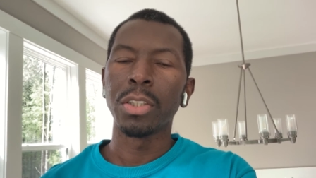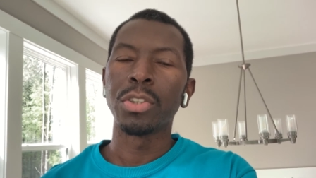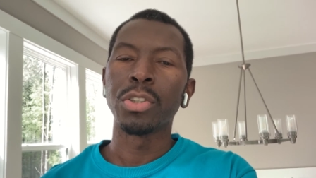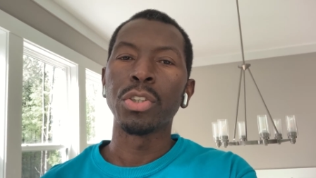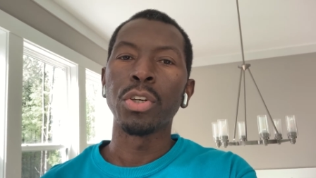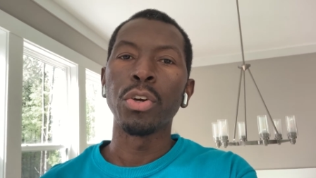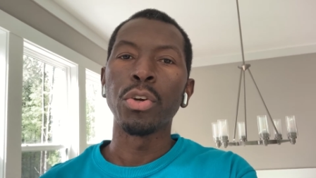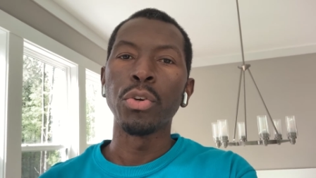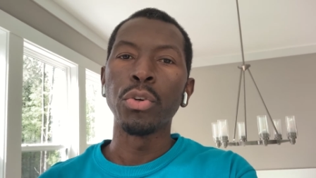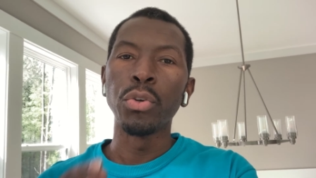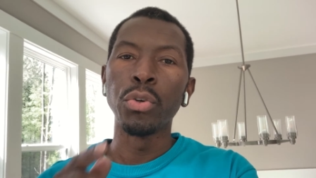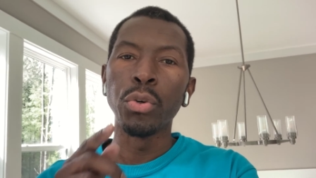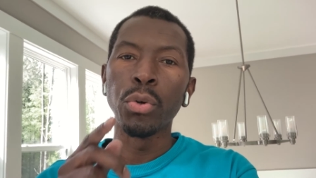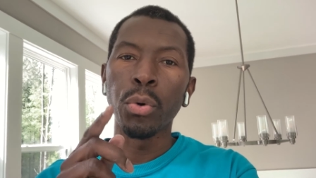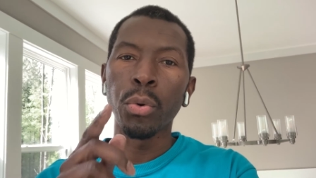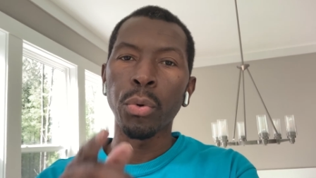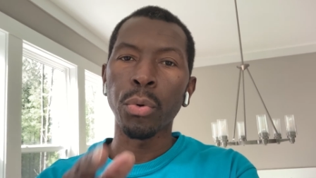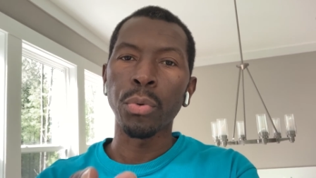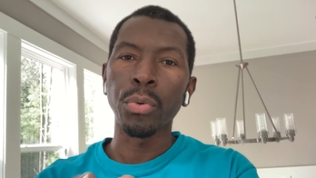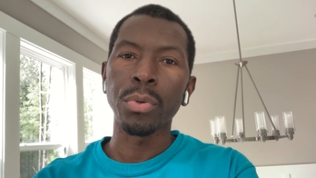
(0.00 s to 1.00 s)
it's
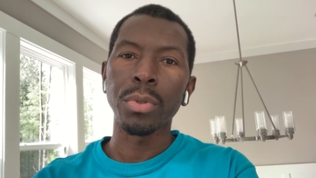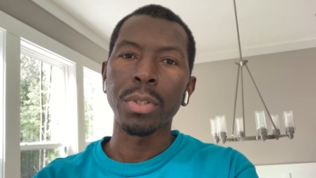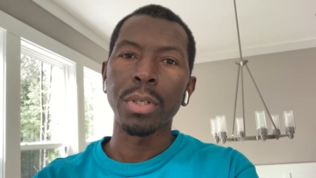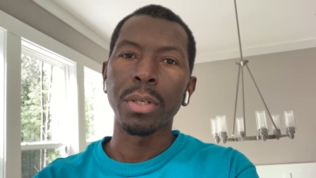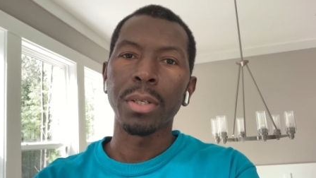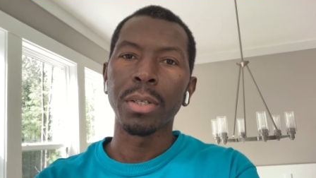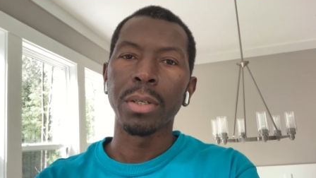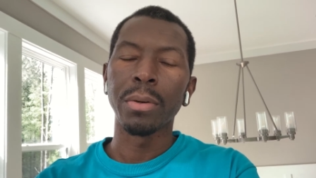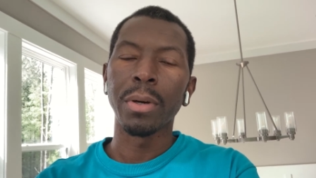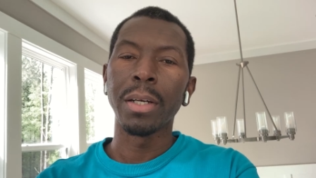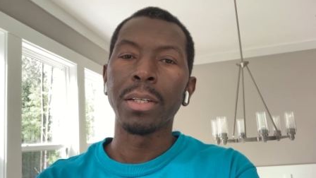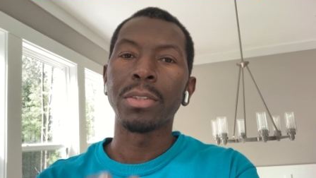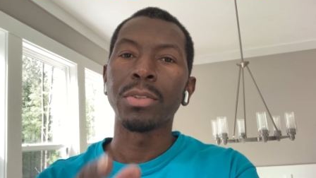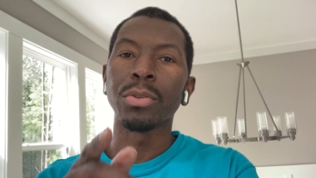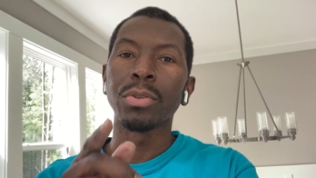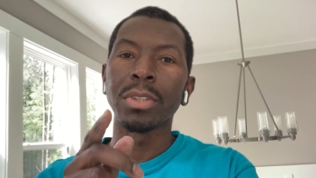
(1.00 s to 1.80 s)
yours, right?